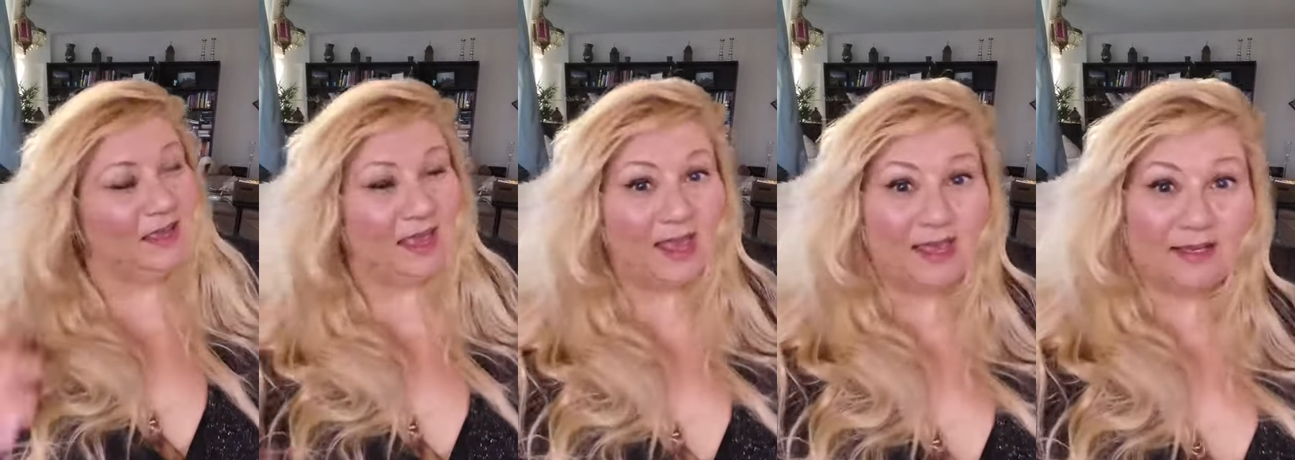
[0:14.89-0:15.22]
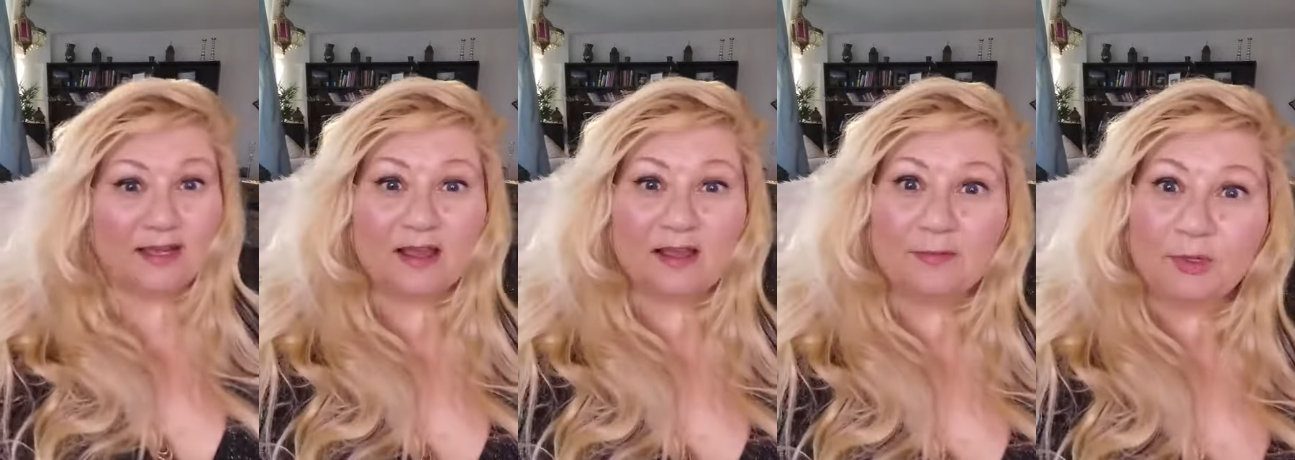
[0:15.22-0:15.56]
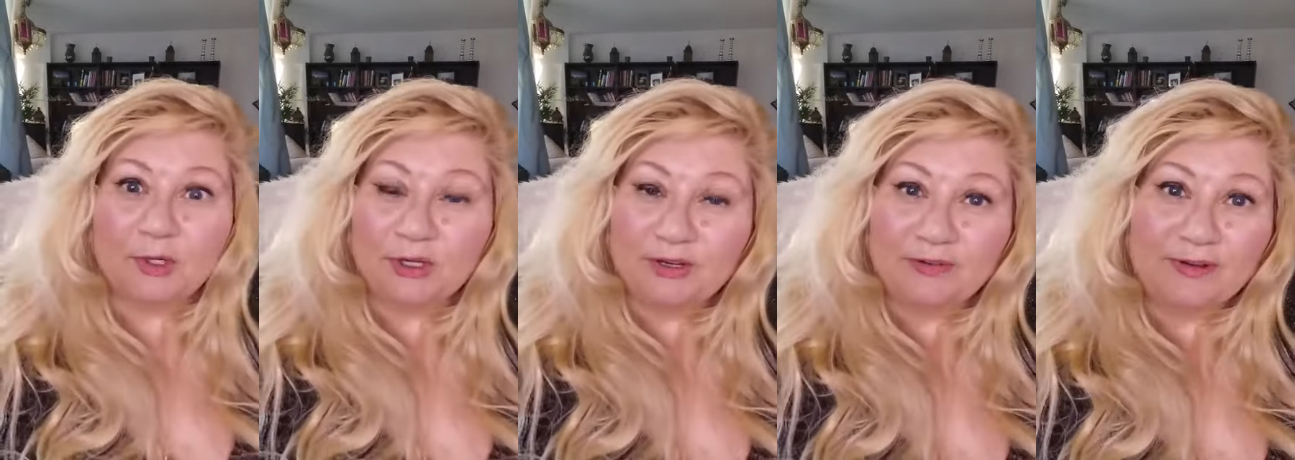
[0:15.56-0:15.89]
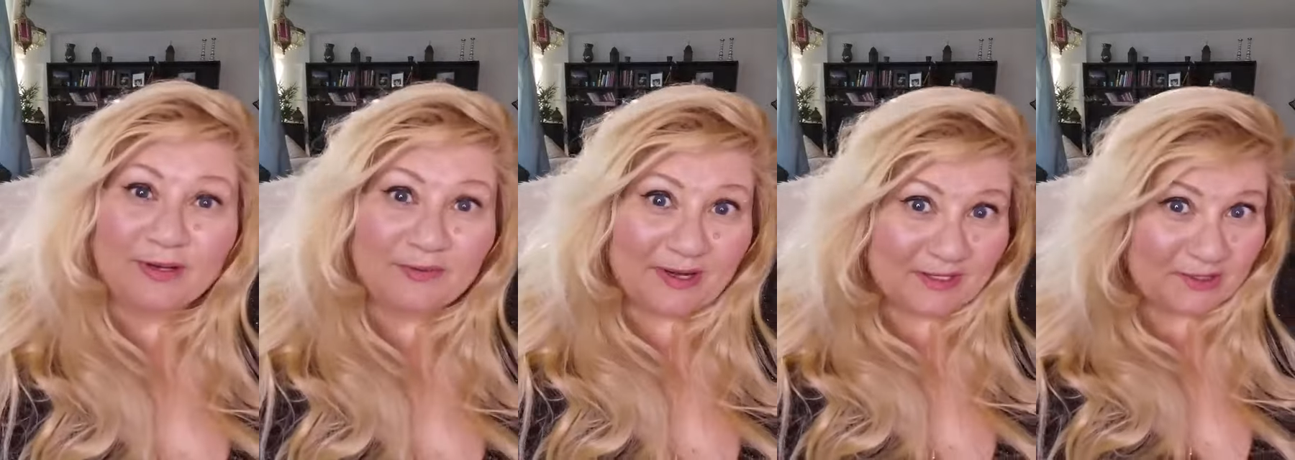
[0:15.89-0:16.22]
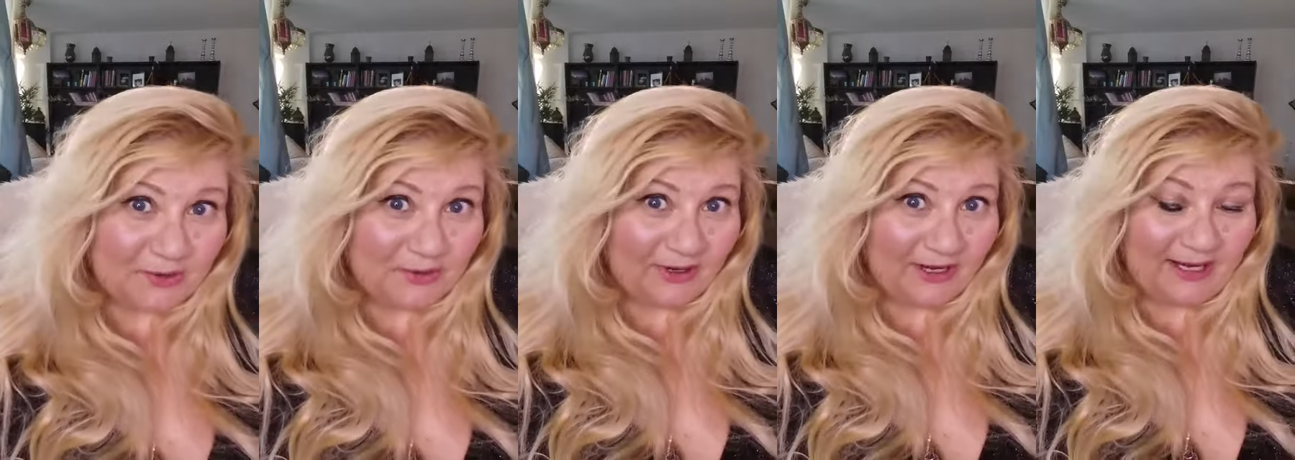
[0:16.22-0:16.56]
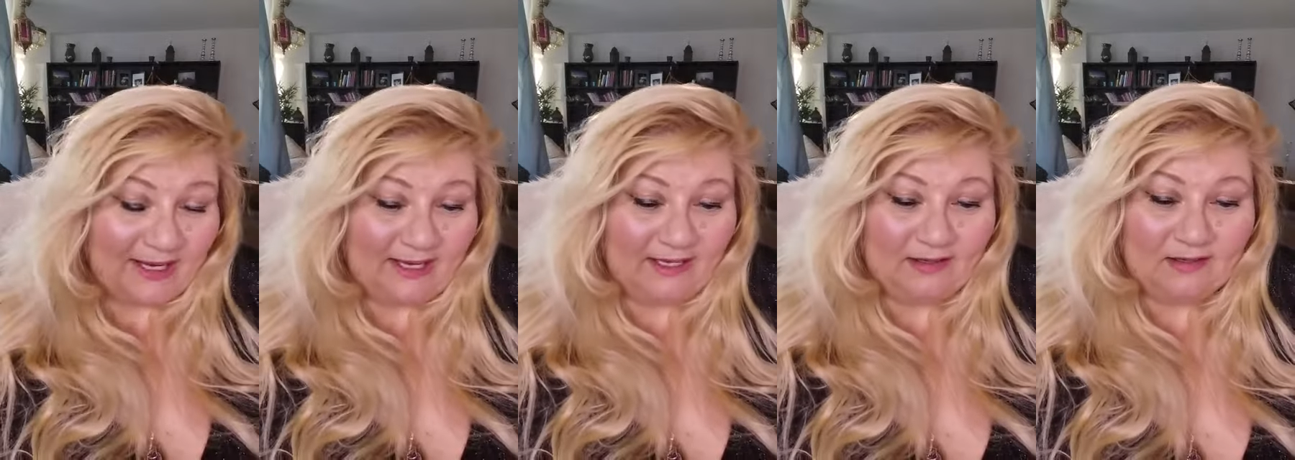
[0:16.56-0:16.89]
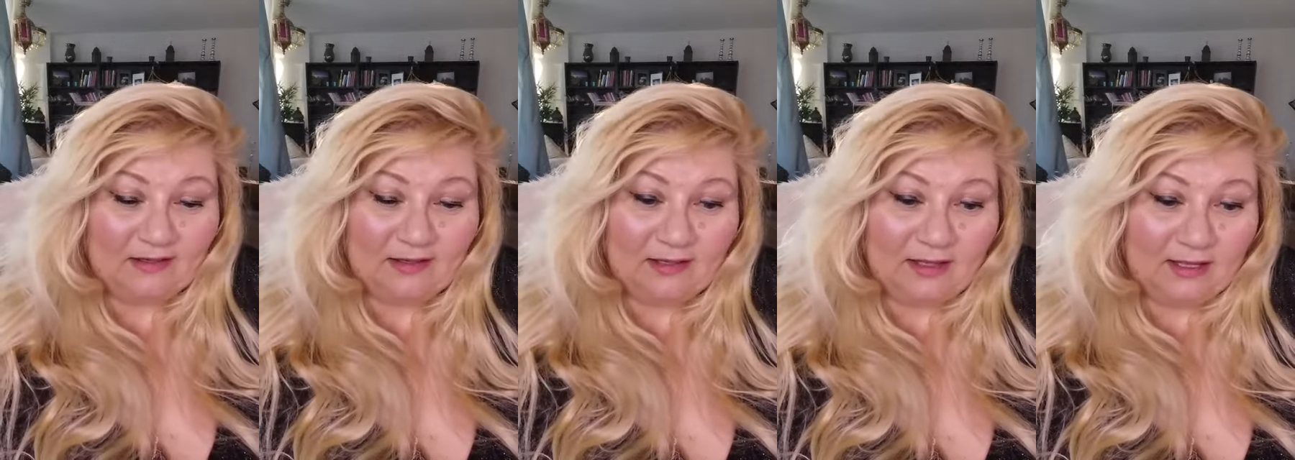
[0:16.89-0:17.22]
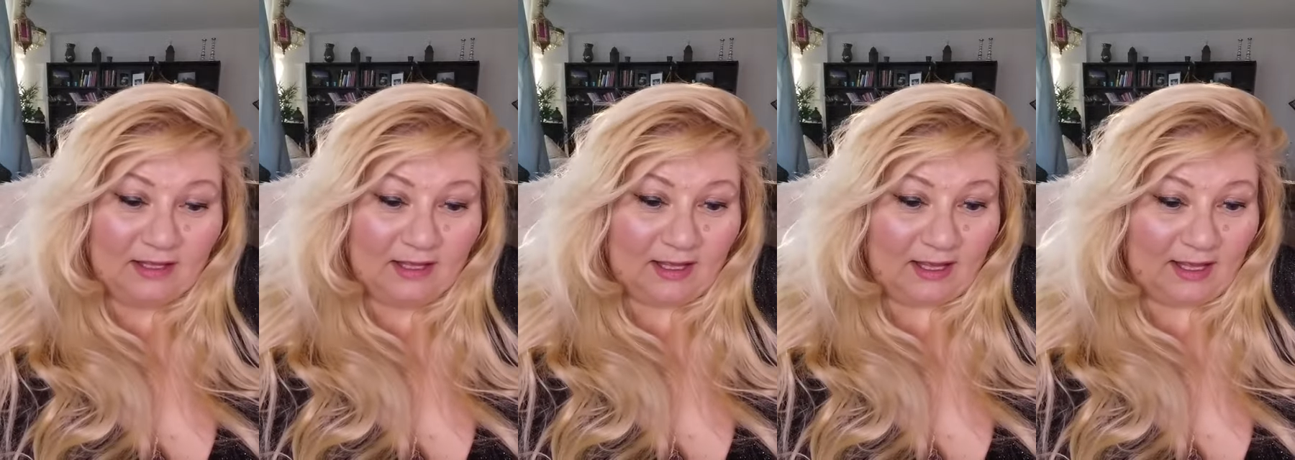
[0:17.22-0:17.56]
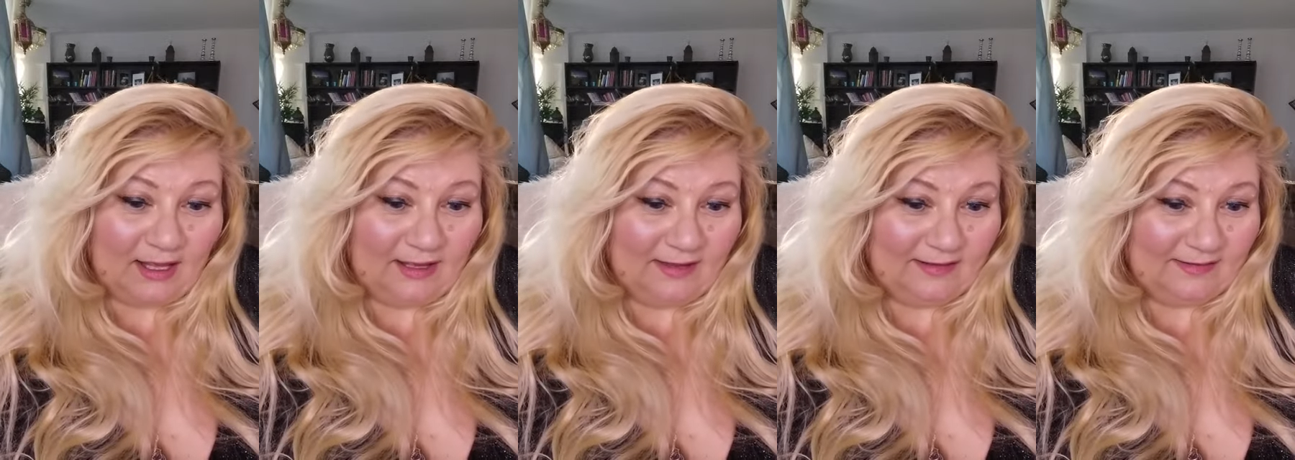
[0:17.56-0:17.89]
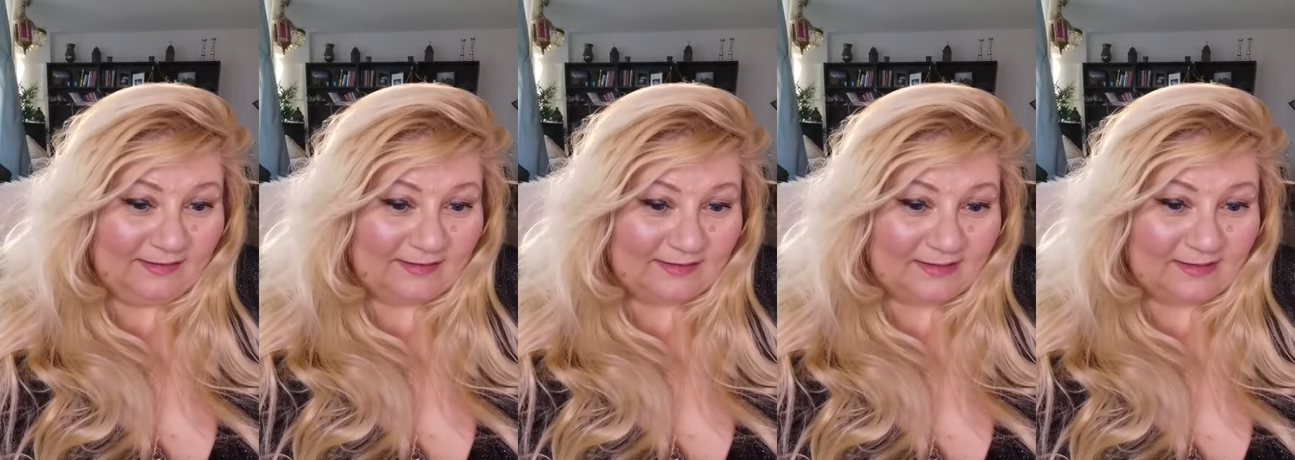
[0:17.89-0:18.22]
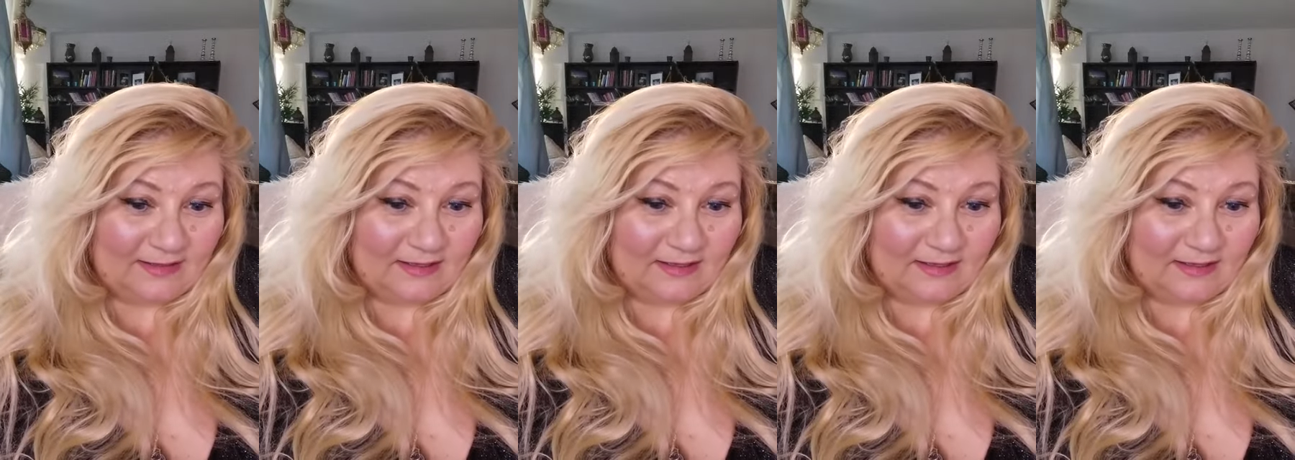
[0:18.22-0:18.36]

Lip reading: And Mercury retrograde, and